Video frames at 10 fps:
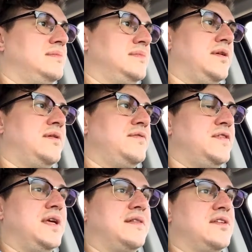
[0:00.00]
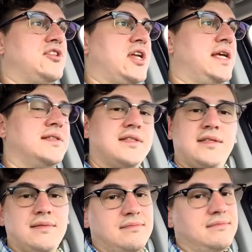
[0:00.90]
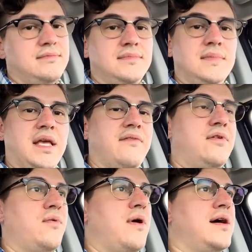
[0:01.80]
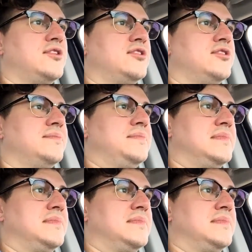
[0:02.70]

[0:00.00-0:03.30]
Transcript: you know, if you get the chance, give it a watch.